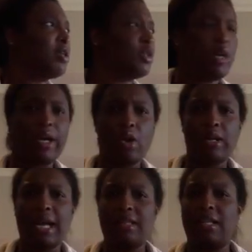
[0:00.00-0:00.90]
So I go
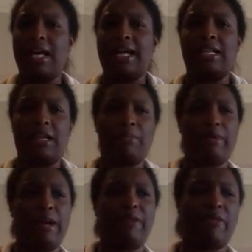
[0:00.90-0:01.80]
down the line and I'm
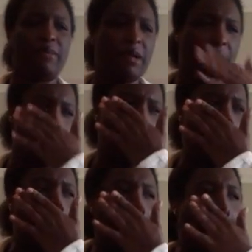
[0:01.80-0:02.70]
praying for people,
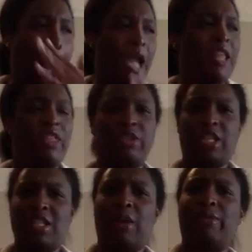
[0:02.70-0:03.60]
and they're
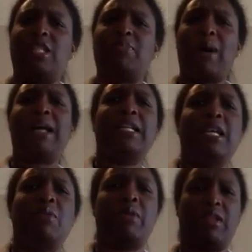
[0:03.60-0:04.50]
just not
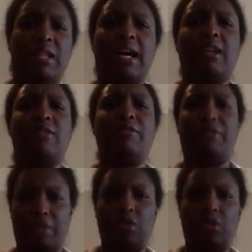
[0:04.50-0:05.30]
responding with a lot of,